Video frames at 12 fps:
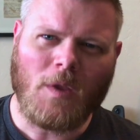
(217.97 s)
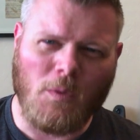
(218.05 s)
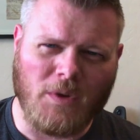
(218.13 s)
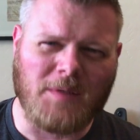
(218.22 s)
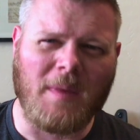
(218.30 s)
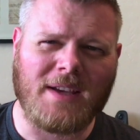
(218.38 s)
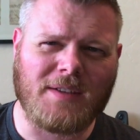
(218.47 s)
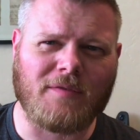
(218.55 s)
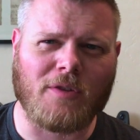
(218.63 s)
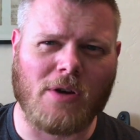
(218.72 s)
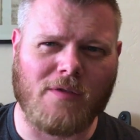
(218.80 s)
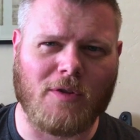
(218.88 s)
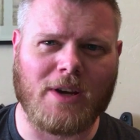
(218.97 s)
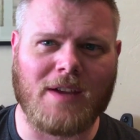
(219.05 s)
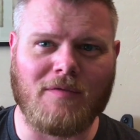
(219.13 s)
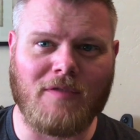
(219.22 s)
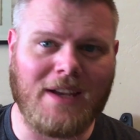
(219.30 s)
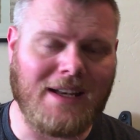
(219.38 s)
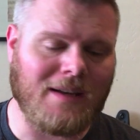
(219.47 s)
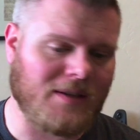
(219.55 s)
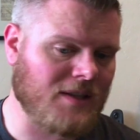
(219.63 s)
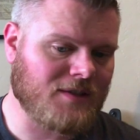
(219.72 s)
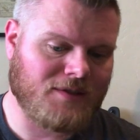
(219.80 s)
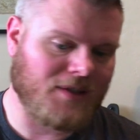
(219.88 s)
which makes it very, very convenient.
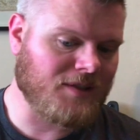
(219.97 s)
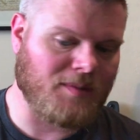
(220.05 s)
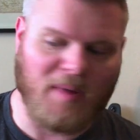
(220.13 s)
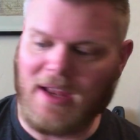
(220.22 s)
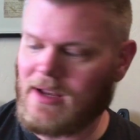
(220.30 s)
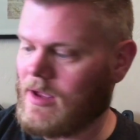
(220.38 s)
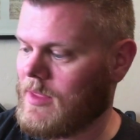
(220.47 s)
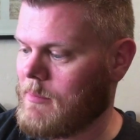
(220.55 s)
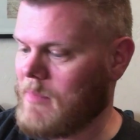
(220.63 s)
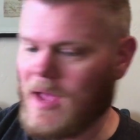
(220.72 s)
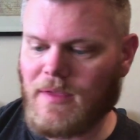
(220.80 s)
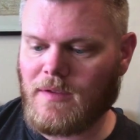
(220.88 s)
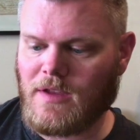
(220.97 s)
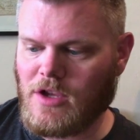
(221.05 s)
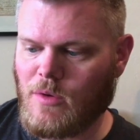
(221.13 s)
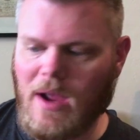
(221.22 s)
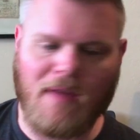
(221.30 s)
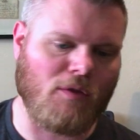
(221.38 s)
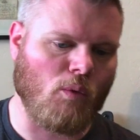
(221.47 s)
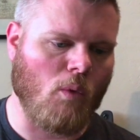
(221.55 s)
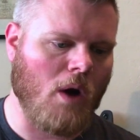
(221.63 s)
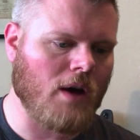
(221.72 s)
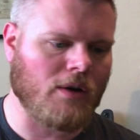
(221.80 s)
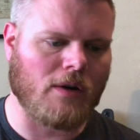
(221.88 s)
Just depending on the method that you have, the
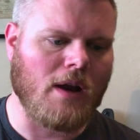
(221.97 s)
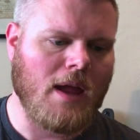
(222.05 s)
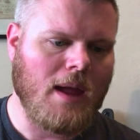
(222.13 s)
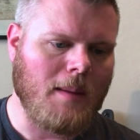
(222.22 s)
water